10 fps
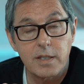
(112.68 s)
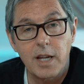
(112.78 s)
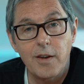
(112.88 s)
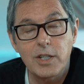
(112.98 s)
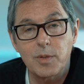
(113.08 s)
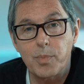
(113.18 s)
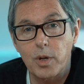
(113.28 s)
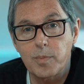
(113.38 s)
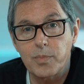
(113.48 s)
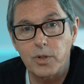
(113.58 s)
series of
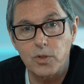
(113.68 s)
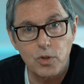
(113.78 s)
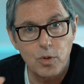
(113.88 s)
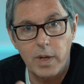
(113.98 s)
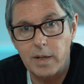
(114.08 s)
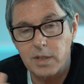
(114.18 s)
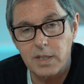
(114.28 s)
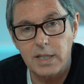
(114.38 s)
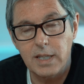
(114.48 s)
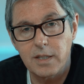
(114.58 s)
bullet points, you'll be able to
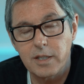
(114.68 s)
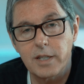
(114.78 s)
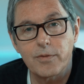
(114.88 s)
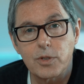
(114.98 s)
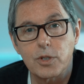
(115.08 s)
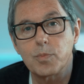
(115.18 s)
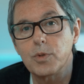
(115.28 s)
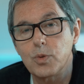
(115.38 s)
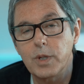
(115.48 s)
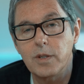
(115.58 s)
see the differences
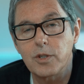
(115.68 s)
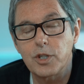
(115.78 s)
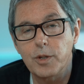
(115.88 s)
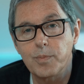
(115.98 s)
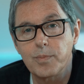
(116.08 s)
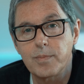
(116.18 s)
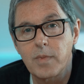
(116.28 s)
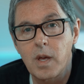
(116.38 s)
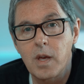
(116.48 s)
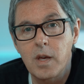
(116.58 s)
between the two.
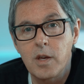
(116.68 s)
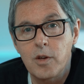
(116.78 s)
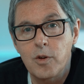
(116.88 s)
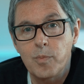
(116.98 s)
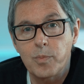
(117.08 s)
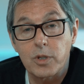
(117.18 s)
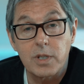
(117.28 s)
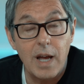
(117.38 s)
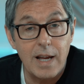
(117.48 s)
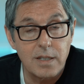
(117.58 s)

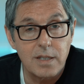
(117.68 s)
But as